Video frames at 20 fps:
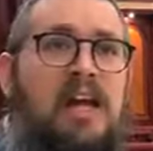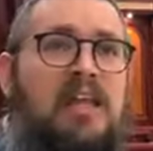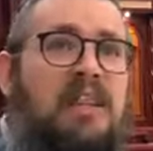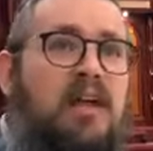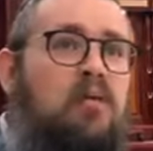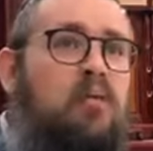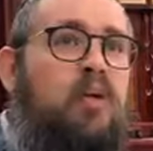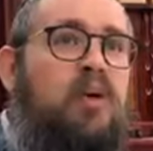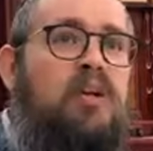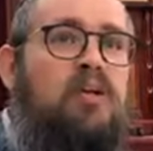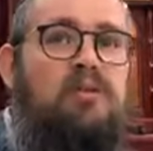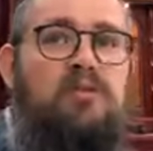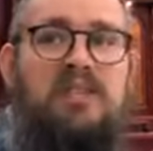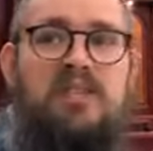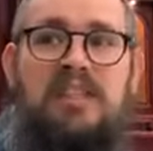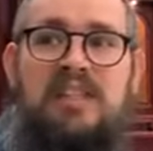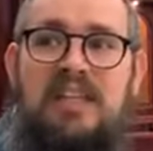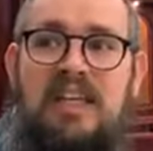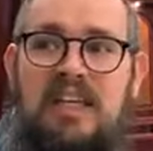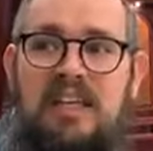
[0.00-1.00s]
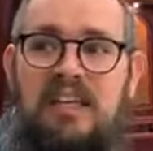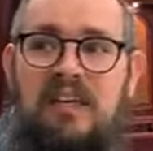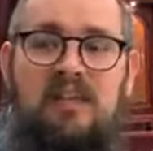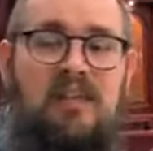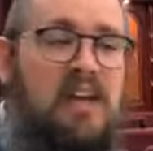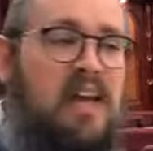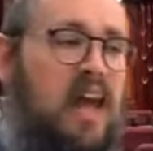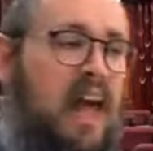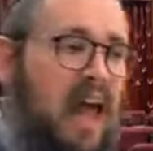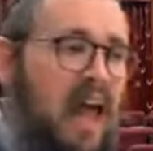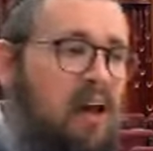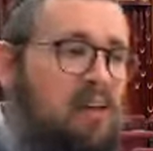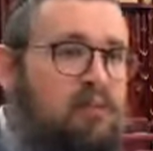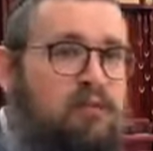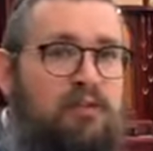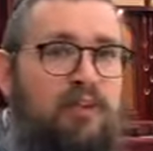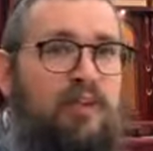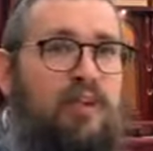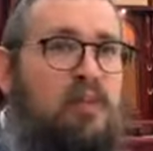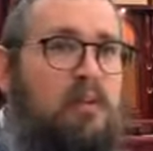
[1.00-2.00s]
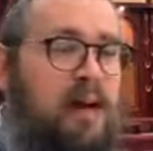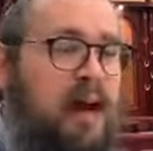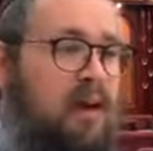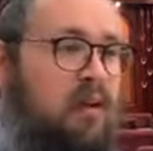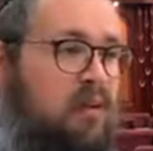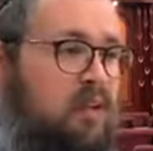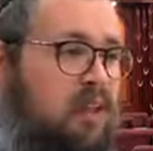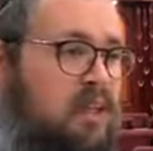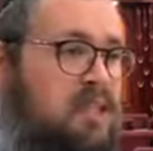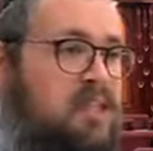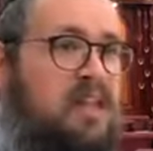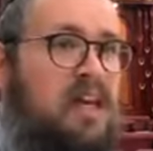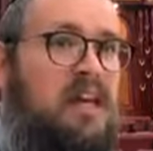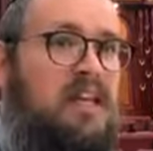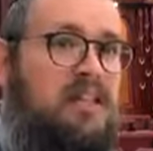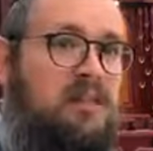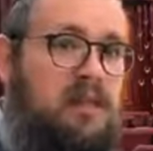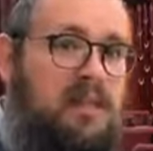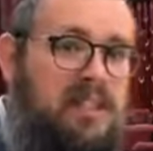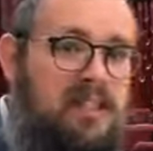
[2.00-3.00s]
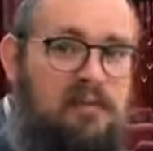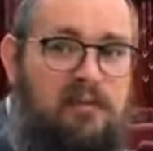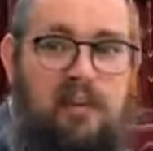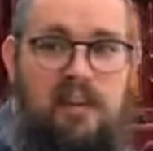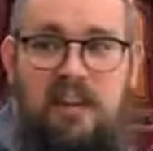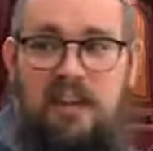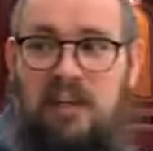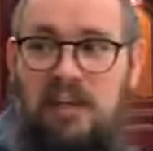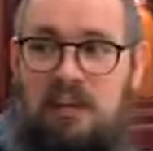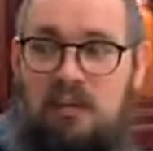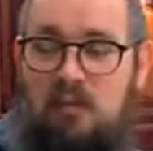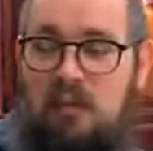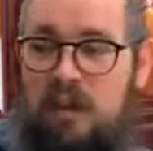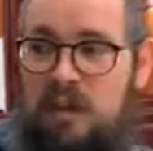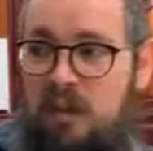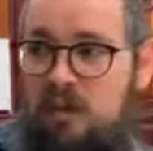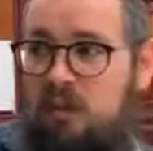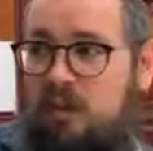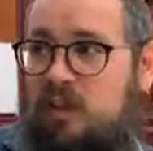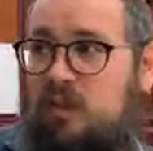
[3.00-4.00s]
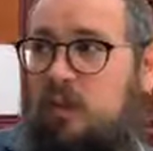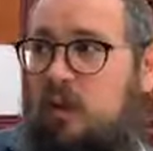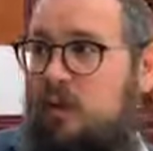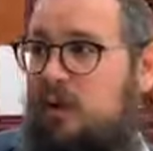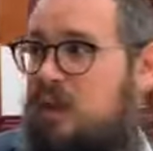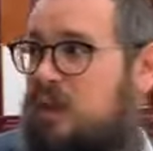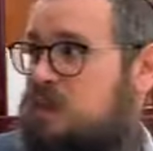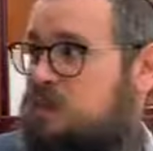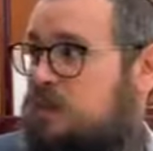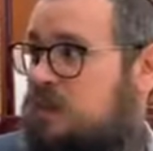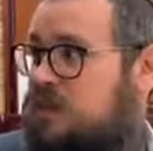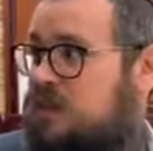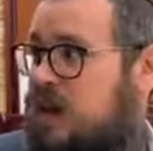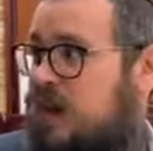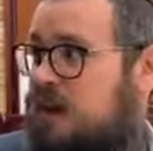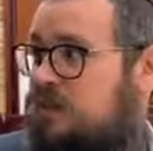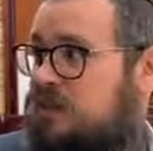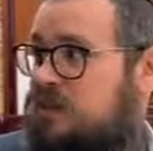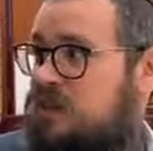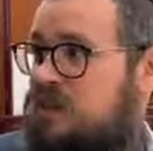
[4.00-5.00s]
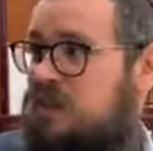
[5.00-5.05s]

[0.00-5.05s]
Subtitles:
that where do you see how full the barrel is, specifically when the water that spills out of it.